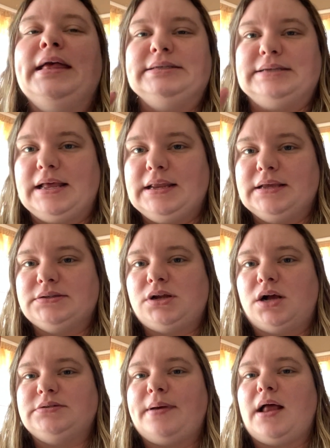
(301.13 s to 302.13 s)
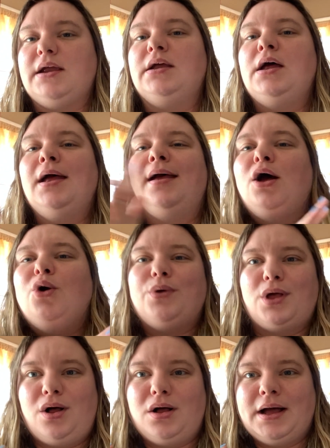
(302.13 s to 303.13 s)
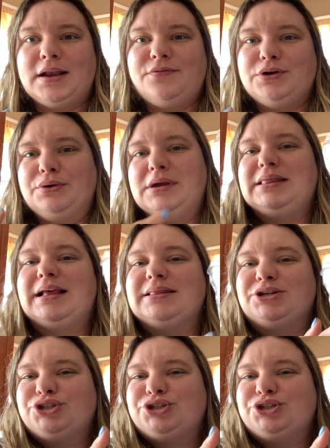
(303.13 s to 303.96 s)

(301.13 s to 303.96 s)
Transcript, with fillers: Danny has talked about it. We all kind of agree that the